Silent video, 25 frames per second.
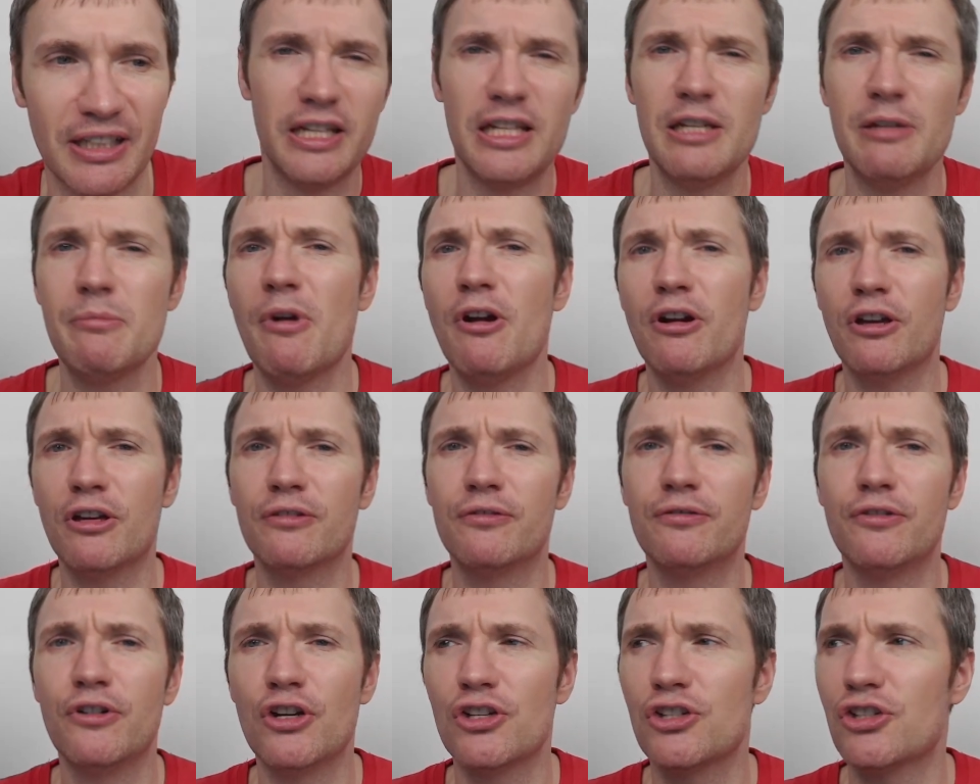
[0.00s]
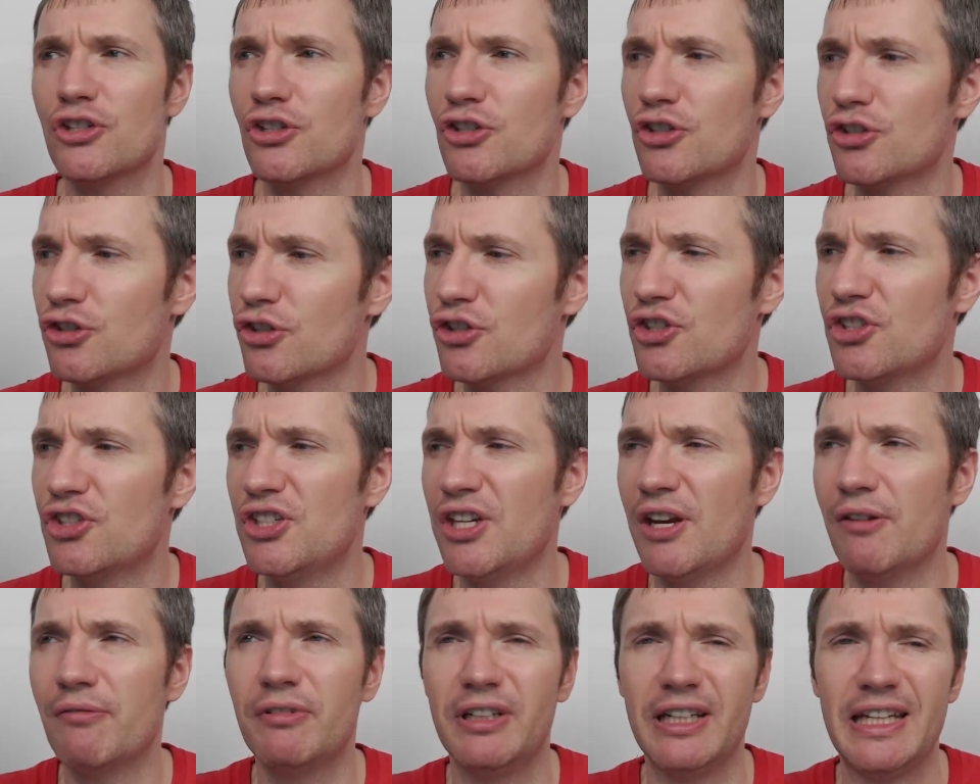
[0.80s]
And the American version is just
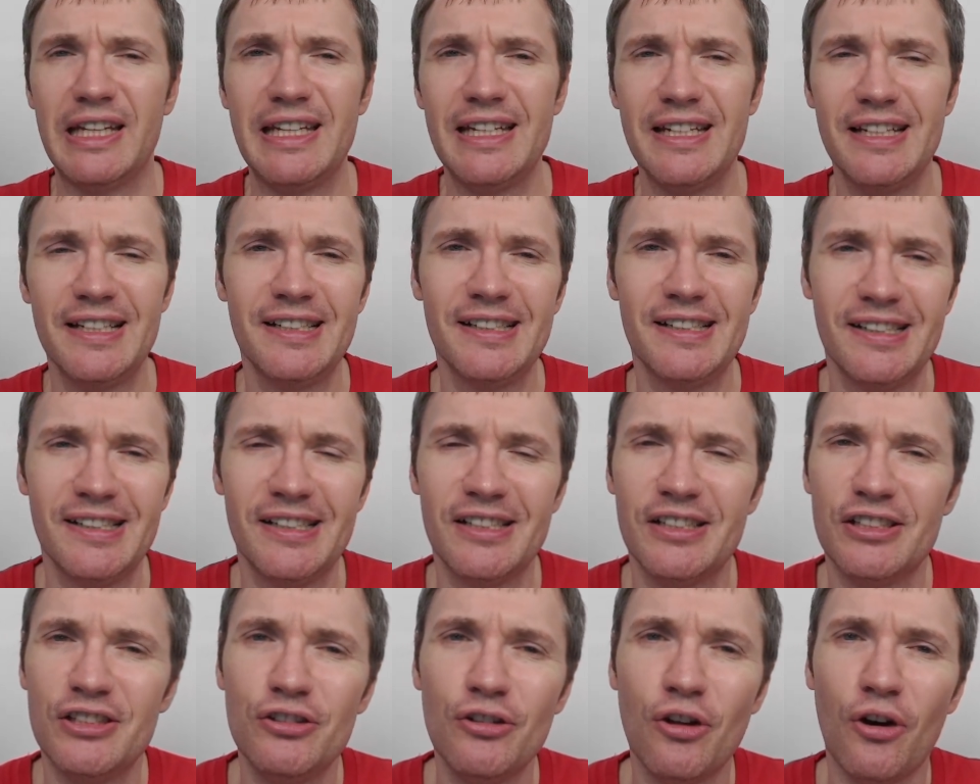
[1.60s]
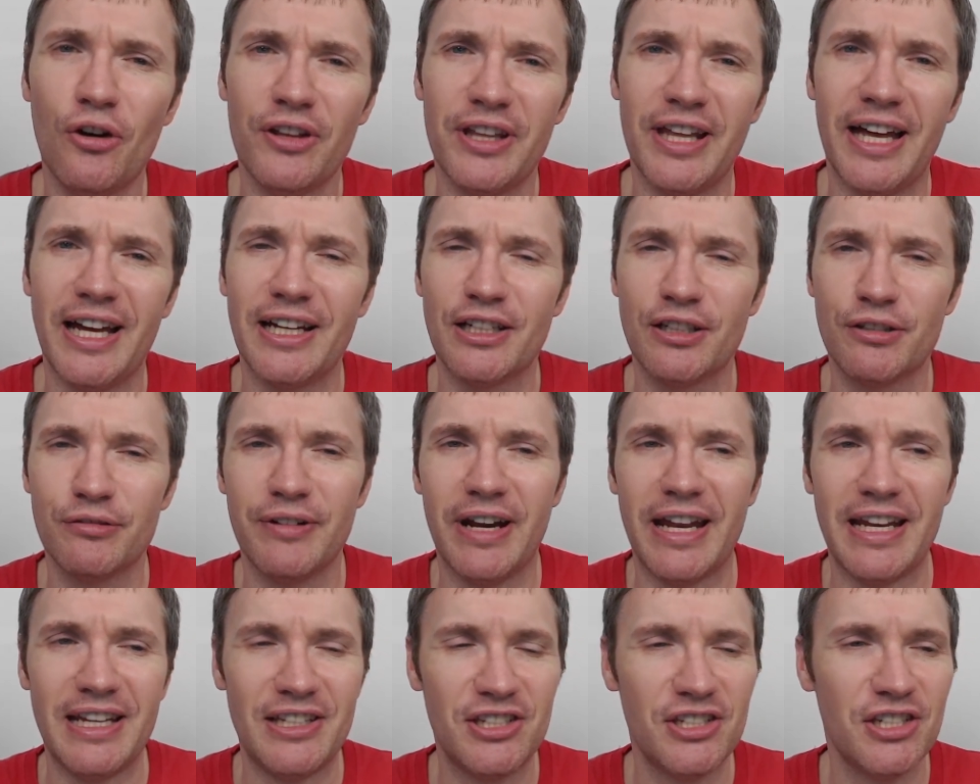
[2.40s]
generally not that
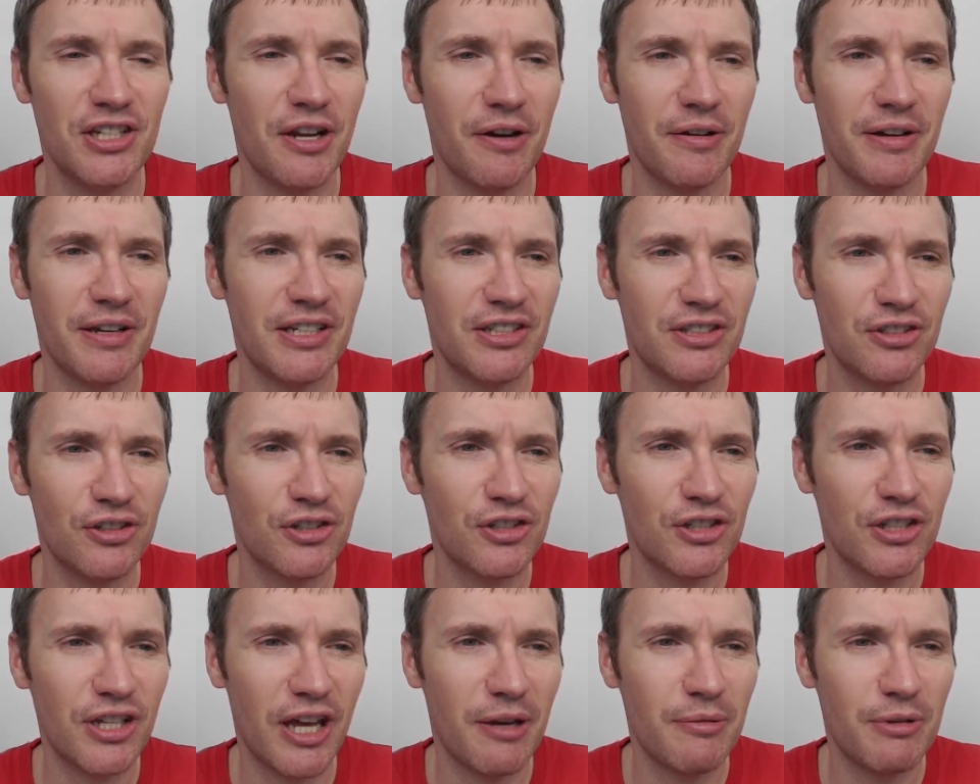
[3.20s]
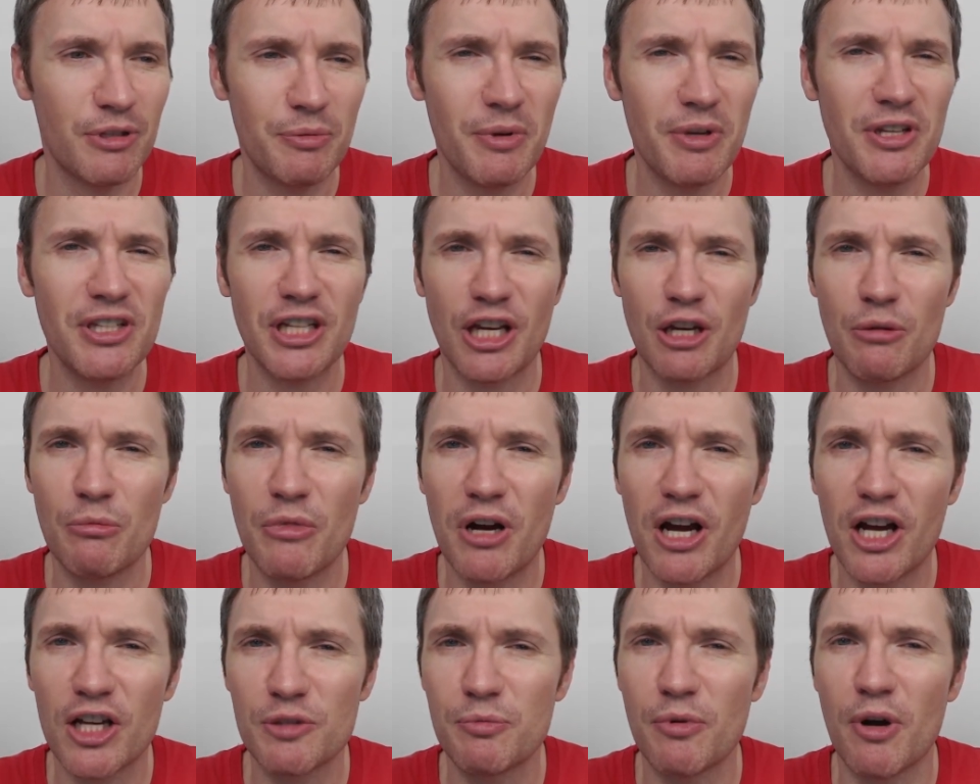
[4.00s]
great, you know. It's just it's basically like a
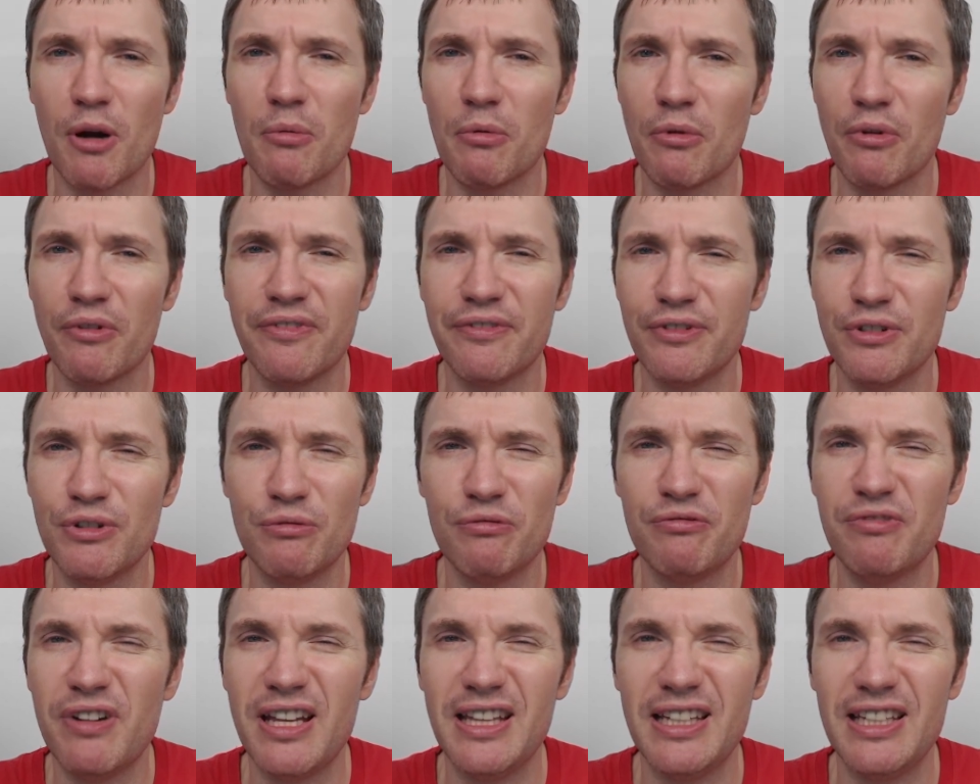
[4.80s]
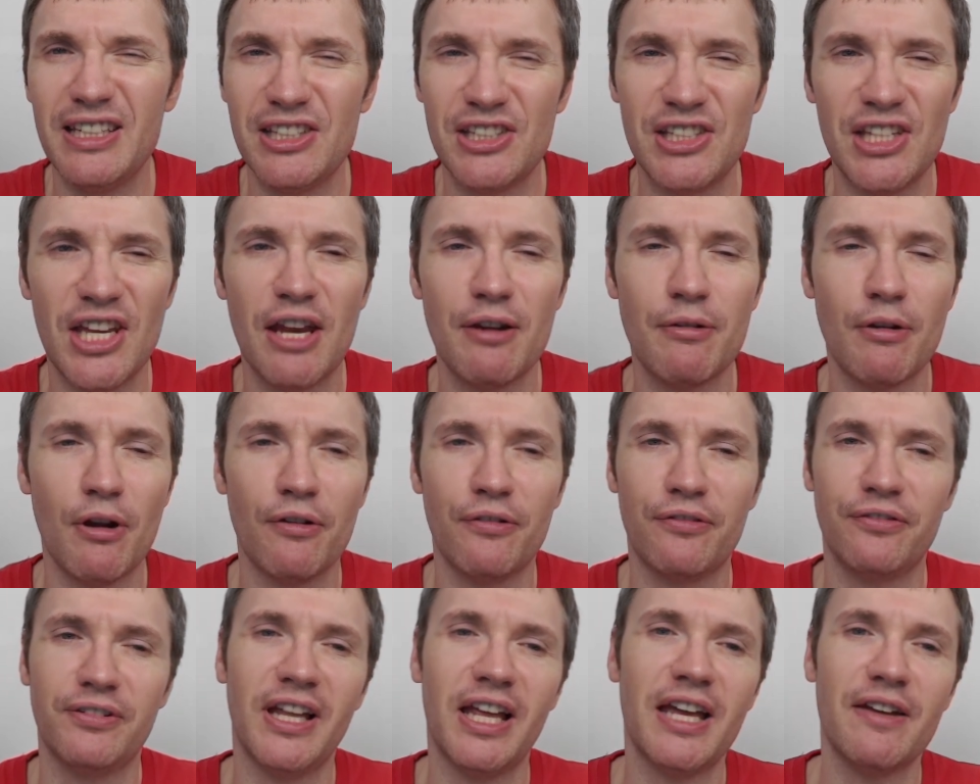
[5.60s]
Mars bar, but with really zero
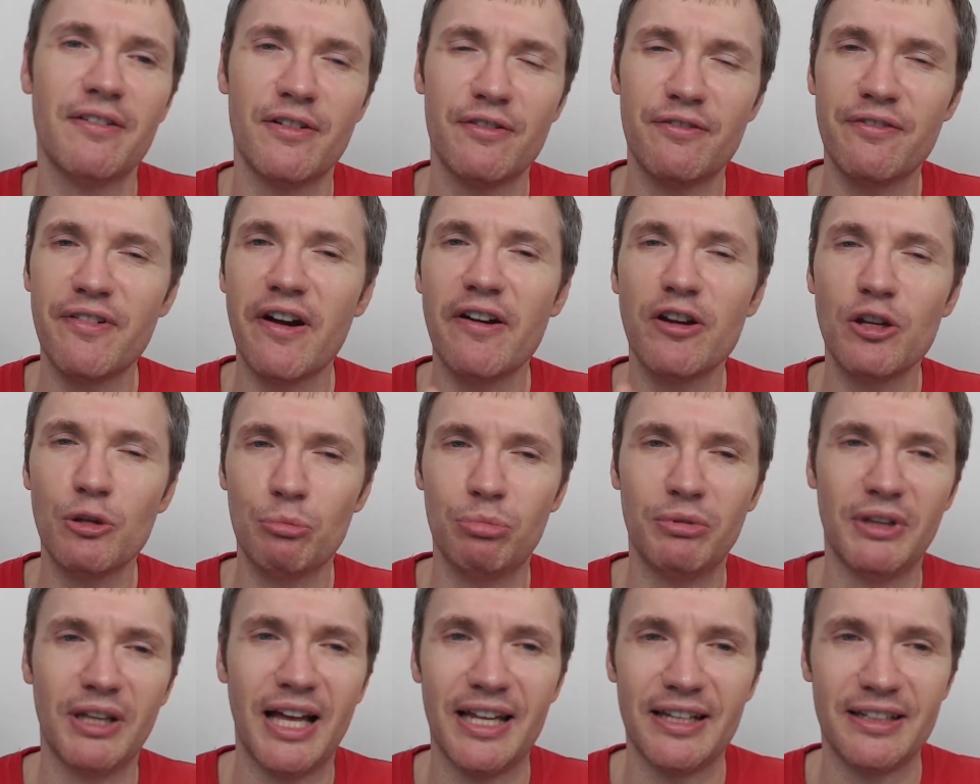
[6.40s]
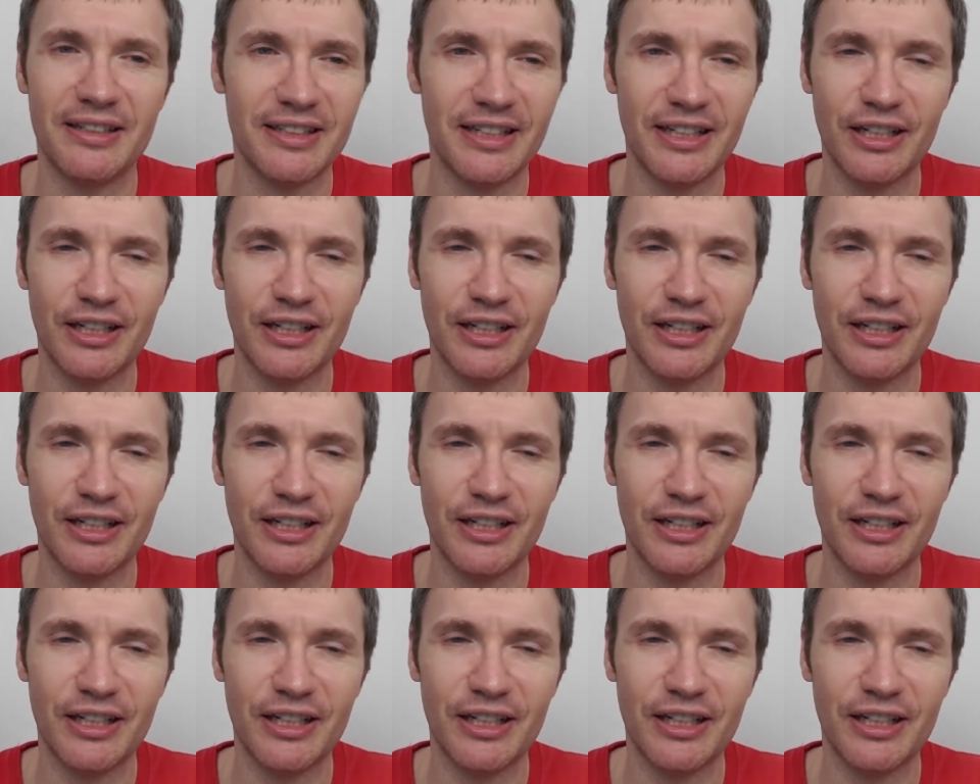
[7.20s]
flavour, very bland.